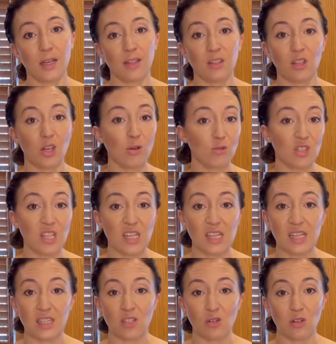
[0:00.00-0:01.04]
goat
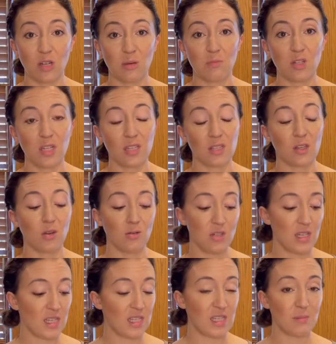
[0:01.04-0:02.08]
cheese, cream cheese. Goat
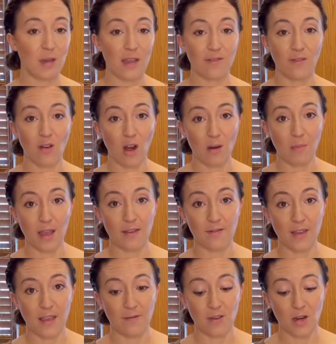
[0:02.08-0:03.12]
cheese is by far my
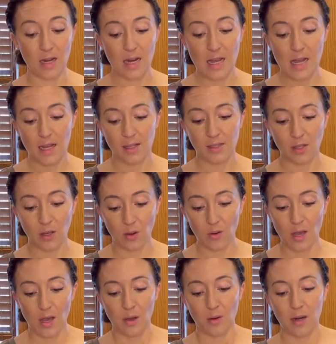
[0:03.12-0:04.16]
favorite. So
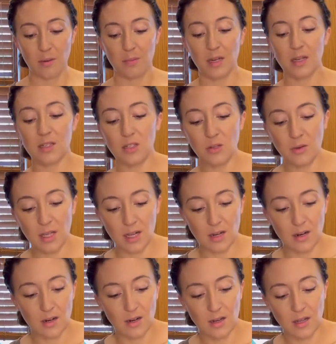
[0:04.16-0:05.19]
what I'm going to do
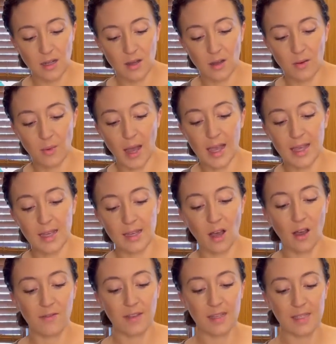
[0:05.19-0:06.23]
here,
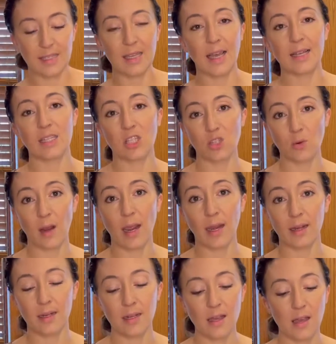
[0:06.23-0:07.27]
I
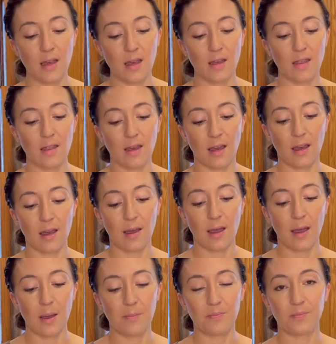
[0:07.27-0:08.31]
strained the
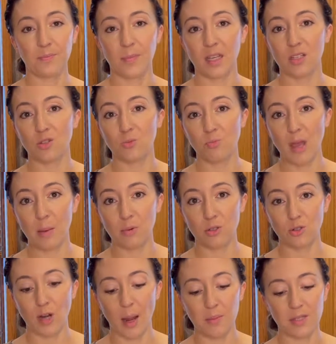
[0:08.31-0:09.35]
pepper
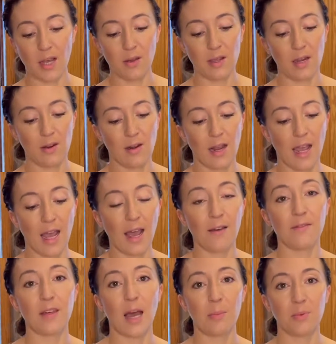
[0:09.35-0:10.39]
scraps out here, and I have
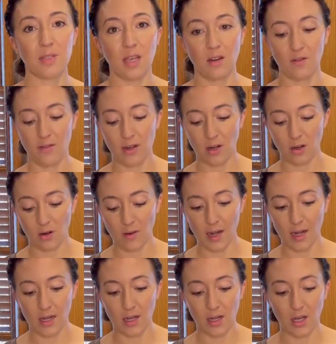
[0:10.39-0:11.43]
the apple cider vinegar
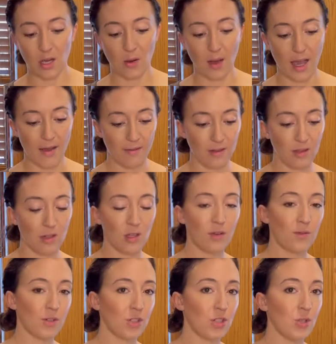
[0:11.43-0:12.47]
ready to go. I have a little
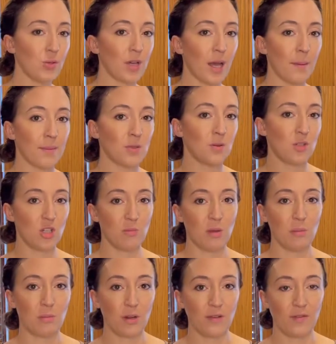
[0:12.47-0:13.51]
over 2 cups, so it should be
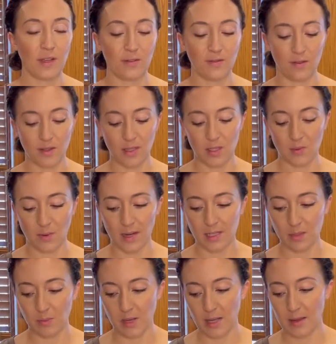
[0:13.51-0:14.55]
perfect for this
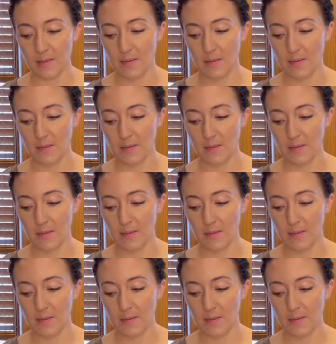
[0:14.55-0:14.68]
recipe.